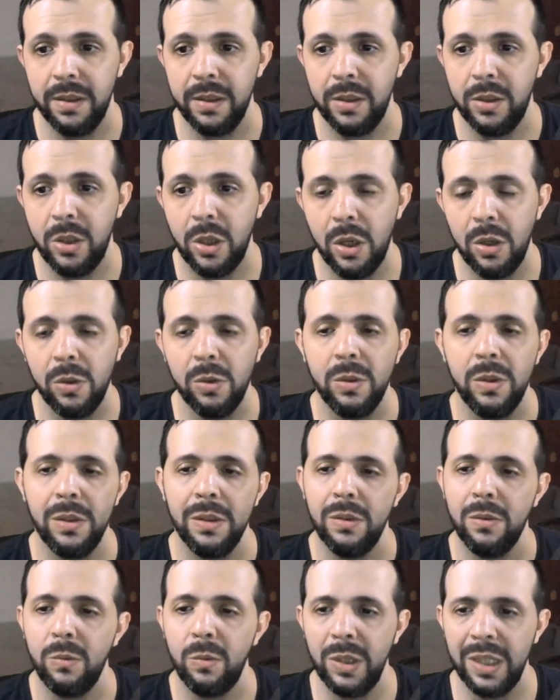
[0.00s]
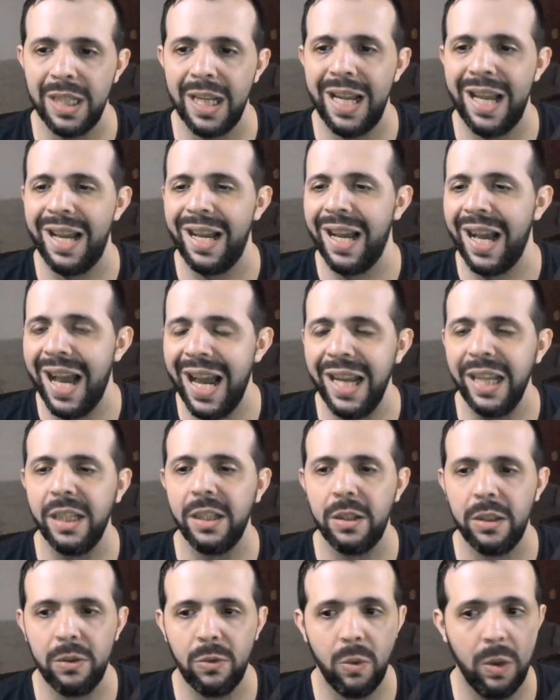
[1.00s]
code with a high
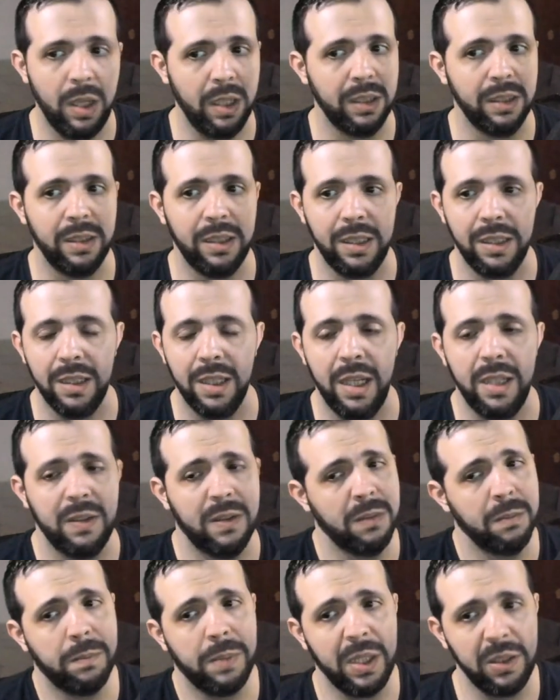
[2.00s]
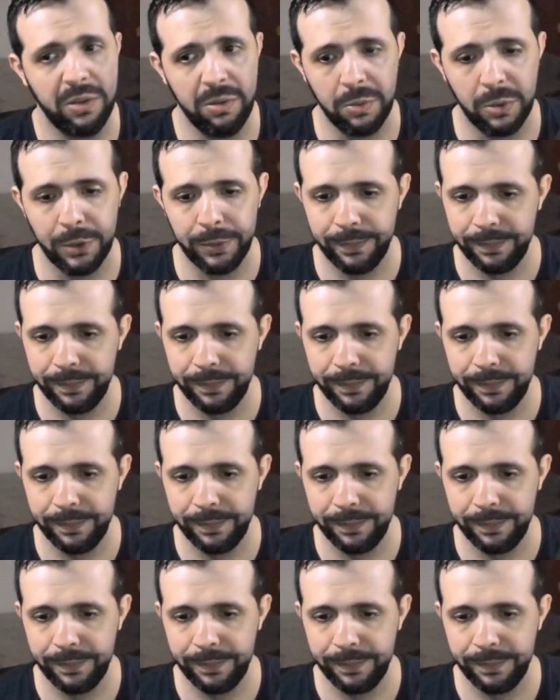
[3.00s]
quality. It's impossible.